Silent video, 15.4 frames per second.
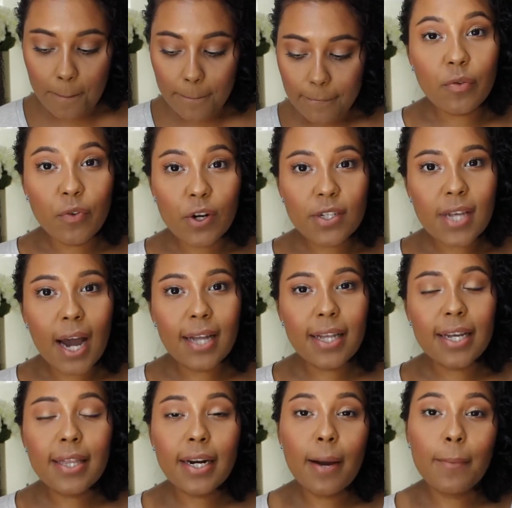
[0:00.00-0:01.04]
The first
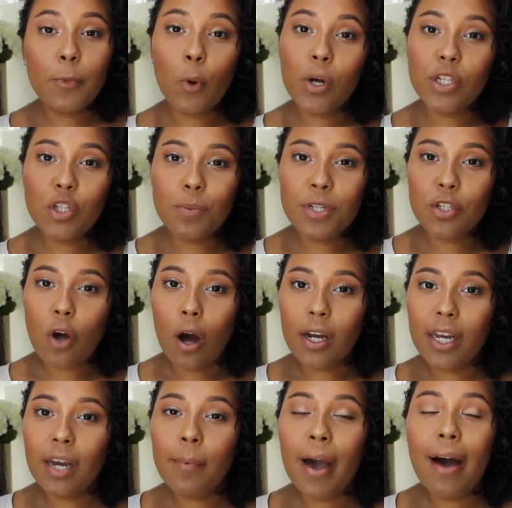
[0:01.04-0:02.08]
highlight that I'm going to be
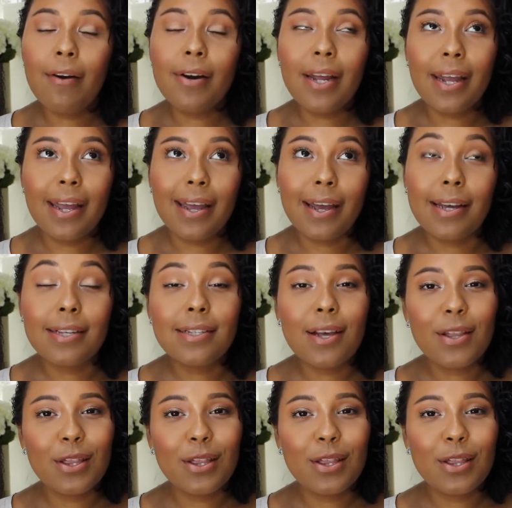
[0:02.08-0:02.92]
talking about is